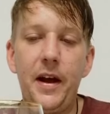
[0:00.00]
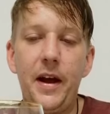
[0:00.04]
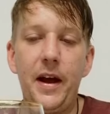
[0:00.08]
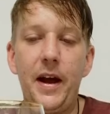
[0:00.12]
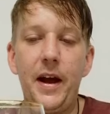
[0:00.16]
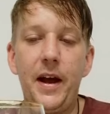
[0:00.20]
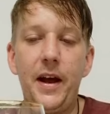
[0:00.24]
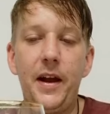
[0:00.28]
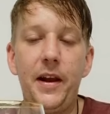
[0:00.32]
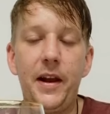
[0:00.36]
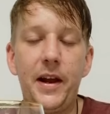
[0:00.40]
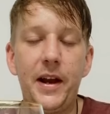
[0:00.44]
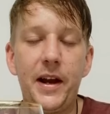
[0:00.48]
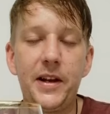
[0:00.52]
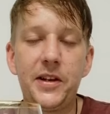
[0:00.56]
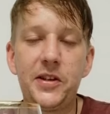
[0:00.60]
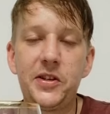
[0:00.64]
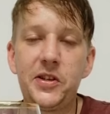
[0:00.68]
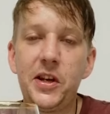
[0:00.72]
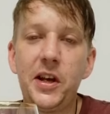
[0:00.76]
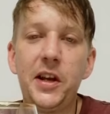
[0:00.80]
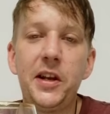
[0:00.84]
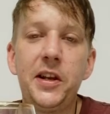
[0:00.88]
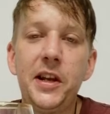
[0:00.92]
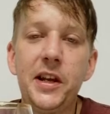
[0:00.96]
And like I
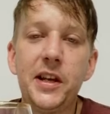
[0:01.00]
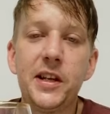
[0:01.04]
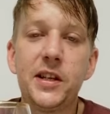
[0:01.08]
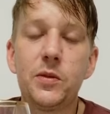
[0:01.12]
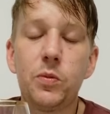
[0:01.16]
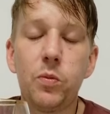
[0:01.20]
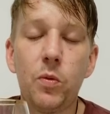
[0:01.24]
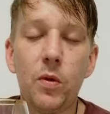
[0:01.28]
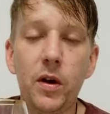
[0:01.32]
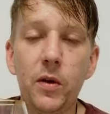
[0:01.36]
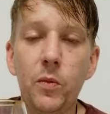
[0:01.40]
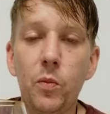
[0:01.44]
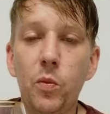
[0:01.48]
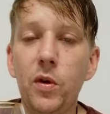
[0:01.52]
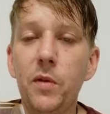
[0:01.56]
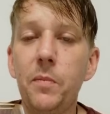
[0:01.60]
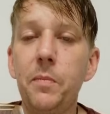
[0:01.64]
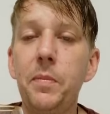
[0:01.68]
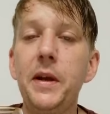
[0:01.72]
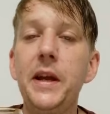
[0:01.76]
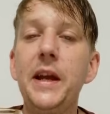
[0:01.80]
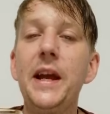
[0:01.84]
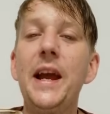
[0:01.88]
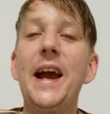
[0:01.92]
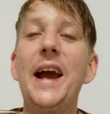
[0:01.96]
said, this one would
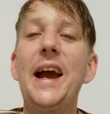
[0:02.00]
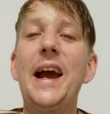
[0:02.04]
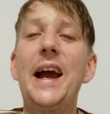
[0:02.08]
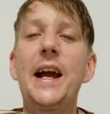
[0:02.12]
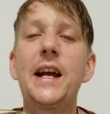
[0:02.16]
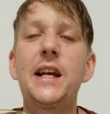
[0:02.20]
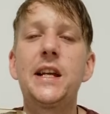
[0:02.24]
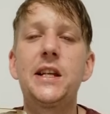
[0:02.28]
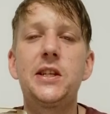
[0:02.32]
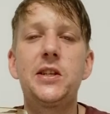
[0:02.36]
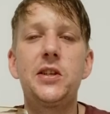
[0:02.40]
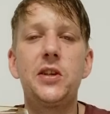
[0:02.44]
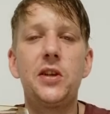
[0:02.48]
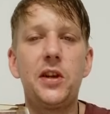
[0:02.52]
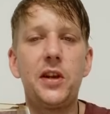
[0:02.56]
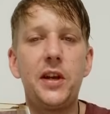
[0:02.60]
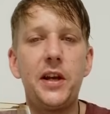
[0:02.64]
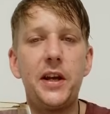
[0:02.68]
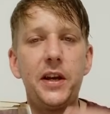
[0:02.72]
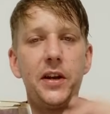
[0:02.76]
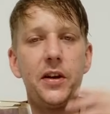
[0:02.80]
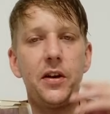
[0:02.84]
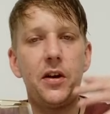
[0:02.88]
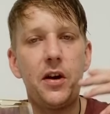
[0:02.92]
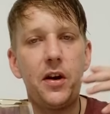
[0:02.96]
be
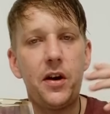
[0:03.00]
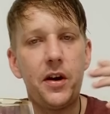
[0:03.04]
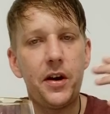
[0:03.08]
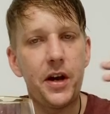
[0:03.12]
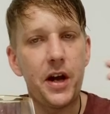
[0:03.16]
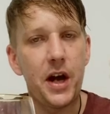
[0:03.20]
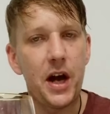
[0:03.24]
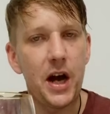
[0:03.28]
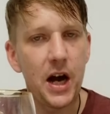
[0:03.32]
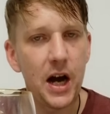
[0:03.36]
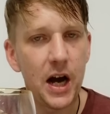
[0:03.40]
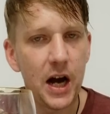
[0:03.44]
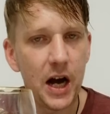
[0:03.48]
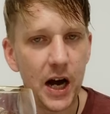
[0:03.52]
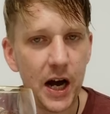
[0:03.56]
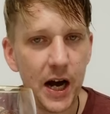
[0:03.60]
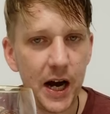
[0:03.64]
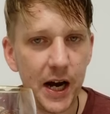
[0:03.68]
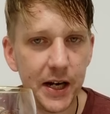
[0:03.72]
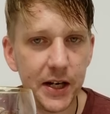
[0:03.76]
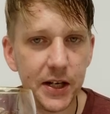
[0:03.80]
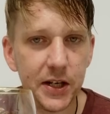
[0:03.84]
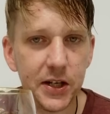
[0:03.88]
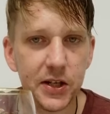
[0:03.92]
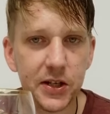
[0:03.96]
excellent on a
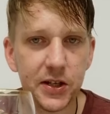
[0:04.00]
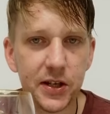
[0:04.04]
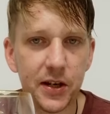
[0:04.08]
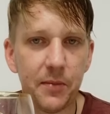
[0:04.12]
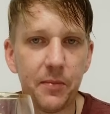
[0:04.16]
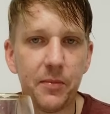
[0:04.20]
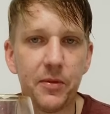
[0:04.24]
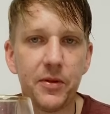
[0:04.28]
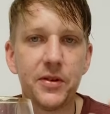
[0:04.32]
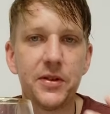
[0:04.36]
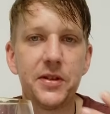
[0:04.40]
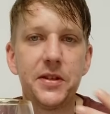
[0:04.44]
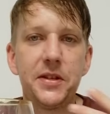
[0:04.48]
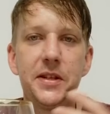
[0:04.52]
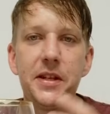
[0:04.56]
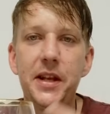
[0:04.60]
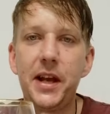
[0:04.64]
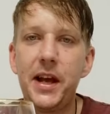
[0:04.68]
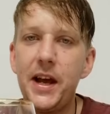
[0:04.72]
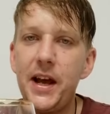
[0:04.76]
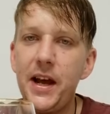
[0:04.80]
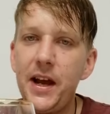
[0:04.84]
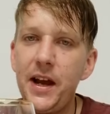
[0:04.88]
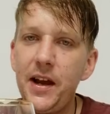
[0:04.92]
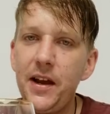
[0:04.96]
hot summer's
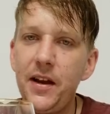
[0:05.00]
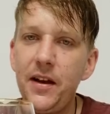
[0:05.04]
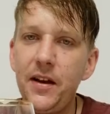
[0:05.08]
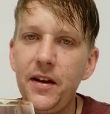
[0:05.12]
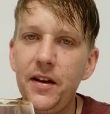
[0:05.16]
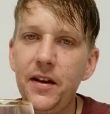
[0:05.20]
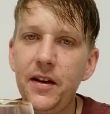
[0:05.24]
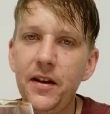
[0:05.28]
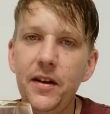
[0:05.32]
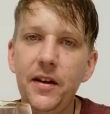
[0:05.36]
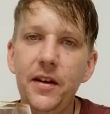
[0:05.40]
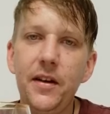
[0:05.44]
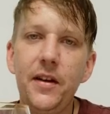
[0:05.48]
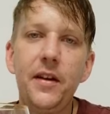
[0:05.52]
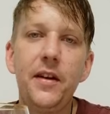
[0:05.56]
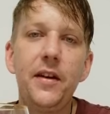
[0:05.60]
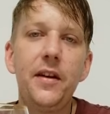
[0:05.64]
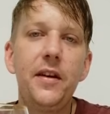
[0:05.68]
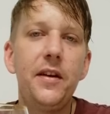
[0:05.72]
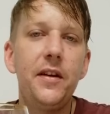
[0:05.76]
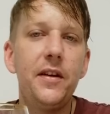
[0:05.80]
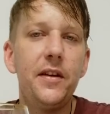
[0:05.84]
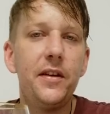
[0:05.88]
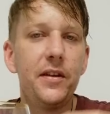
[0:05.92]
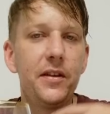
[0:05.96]
day.
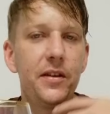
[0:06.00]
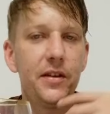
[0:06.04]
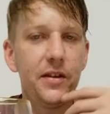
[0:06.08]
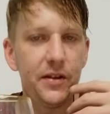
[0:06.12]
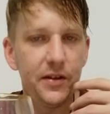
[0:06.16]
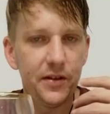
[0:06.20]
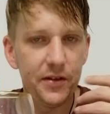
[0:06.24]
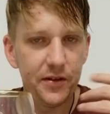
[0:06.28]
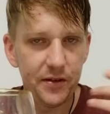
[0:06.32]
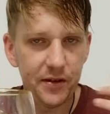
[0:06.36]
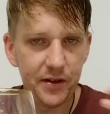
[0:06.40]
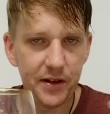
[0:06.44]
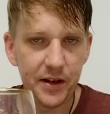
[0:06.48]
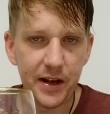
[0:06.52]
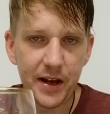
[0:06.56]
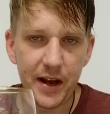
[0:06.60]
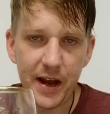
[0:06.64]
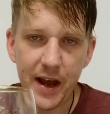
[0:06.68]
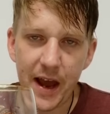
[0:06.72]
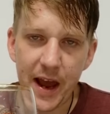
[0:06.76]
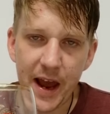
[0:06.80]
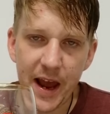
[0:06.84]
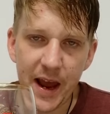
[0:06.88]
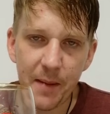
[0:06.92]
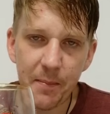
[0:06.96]
The
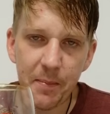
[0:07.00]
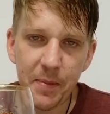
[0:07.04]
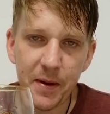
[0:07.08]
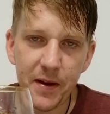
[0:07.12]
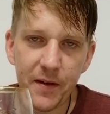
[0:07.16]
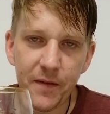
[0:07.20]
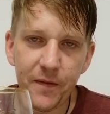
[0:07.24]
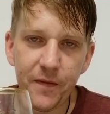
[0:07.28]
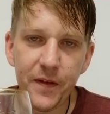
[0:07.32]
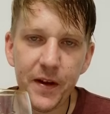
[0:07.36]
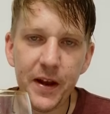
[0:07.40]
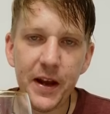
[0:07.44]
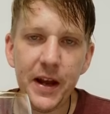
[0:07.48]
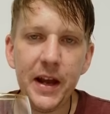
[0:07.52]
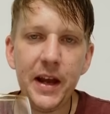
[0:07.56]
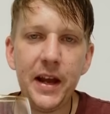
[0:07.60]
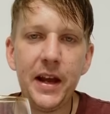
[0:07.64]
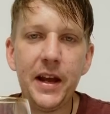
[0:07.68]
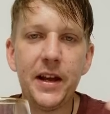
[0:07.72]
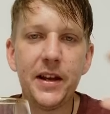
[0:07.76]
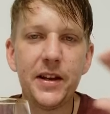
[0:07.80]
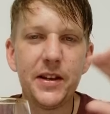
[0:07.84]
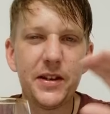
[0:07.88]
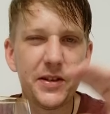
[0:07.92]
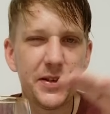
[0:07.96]

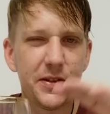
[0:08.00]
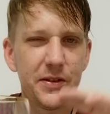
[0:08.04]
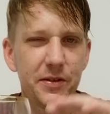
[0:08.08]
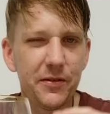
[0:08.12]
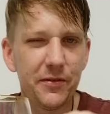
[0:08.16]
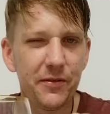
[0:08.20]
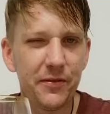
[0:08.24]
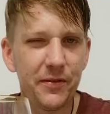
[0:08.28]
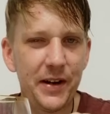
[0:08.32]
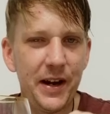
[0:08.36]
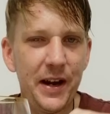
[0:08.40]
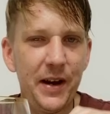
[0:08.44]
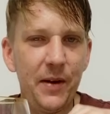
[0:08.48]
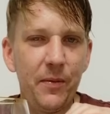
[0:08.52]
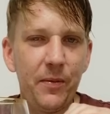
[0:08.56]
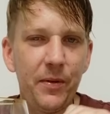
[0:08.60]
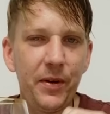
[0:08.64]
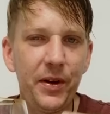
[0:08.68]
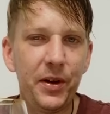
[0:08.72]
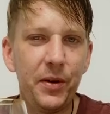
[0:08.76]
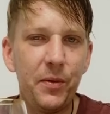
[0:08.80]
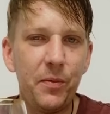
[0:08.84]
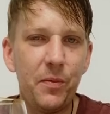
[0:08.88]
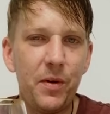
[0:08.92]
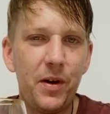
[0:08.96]
ABV is right where
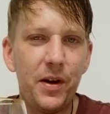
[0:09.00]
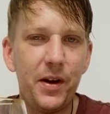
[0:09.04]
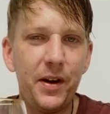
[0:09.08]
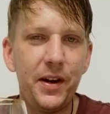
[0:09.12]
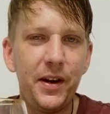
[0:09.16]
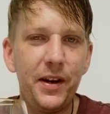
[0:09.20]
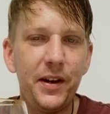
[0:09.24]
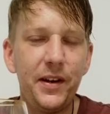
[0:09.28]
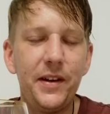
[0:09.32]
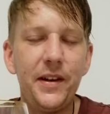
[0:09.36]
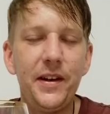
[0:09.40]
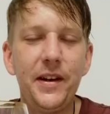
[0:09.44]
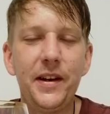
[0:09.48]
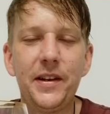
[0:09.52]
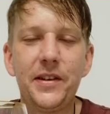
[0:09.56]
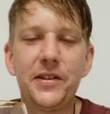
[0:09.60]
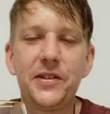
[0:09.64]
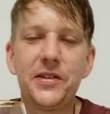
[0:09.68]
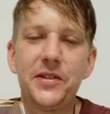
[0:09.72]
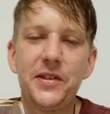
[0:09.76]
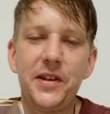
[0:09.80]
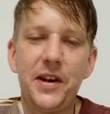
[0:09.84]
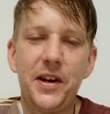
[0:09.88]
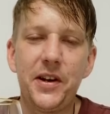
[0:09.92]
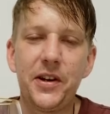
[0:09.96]
you want it.
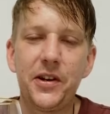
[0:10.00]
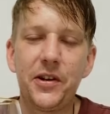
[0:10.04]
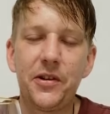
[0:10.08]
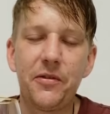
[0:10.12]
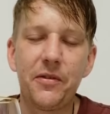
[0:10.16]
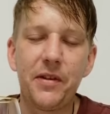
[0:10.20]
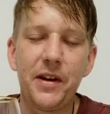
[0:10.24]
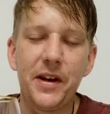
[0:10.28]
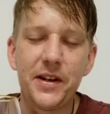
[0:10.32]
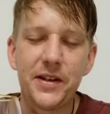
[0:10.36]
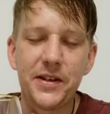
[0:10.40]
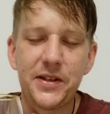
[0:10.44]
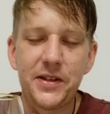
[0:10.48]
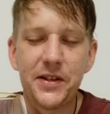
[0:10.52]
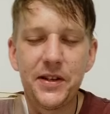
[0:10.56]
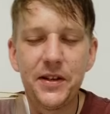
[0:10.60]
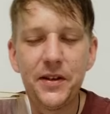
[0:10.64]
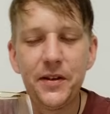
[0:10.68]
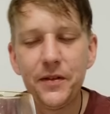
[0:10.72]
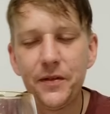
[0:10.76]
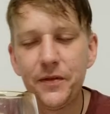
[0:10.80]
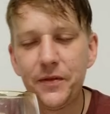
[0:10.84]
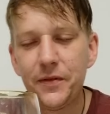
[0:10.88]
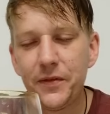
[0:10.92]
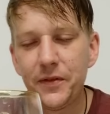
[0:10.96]
It's not
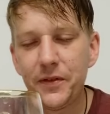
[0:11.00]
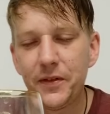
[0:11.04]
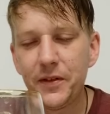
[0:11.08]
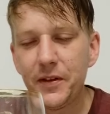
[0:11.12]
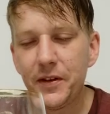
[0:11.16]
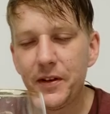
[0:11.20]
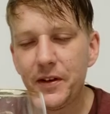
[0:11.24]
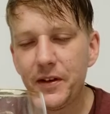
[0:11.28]
aggressive.